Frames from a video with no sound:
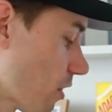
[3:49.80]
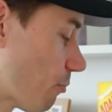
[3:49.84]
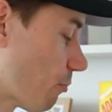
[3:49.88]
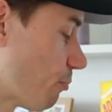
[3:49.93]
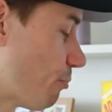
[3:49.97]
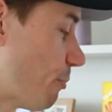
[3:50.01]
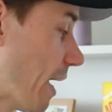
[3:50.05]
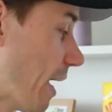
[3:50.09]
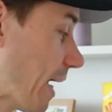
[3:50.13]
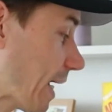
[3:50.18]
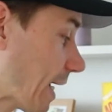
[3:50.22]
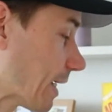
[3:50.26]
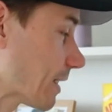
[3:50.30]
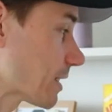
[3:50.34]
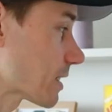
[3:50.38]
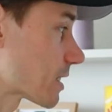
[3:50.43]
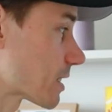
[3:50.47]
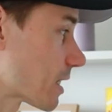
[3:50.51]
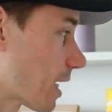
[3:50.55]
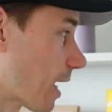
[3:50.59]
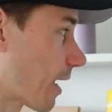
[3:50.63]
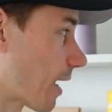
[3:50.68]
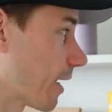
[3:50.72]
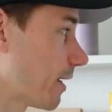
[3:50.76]
backend
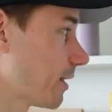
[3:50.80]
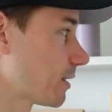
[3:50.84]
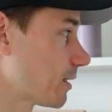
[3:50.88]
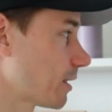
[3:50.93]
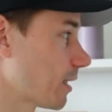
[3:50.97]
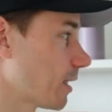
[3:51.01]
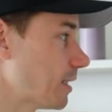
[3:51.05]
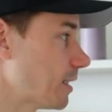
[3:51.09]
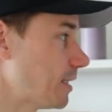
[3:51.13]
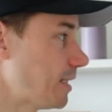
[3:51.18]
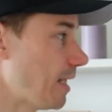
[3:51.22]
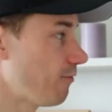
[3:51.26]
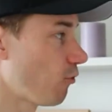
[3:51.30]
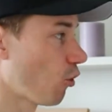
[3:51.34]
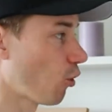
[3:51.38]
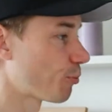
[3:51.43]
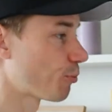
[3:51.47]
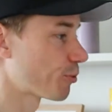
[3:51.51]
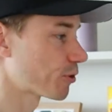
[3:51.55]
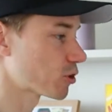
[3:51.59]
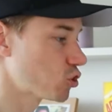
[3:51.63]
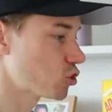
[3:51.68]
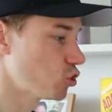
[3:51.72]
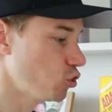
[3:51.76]
side,
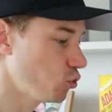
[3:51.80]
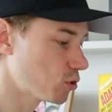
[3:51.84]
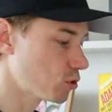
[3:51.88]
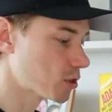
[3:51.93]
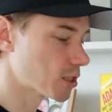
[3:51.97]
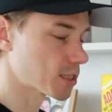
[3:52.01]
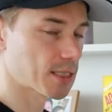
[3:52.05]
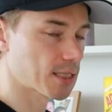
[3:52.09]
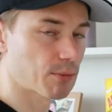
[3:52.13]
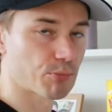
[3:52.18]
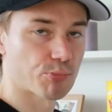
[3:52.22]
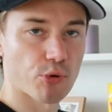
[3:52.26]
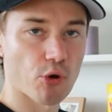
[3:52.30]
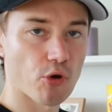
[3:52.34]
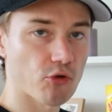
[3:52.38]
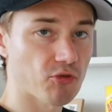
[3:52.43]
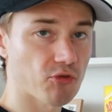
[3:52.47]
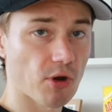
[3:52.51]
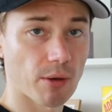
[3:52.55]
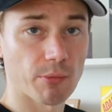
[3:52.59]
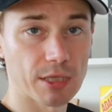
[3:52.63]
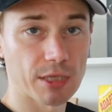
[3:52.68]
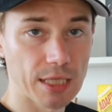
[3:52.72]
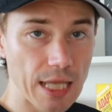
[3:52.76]
developers use some
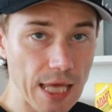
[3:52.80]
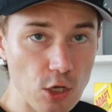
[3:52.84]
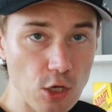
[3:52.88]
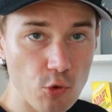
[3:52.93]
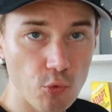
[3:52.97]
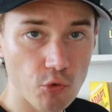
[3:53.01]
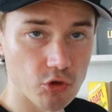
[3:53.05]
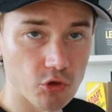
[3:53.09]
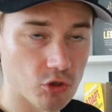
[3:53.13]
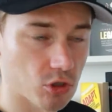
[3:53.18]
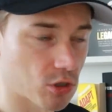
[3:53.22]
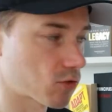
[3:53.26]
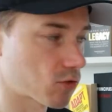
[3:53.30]
programming languages.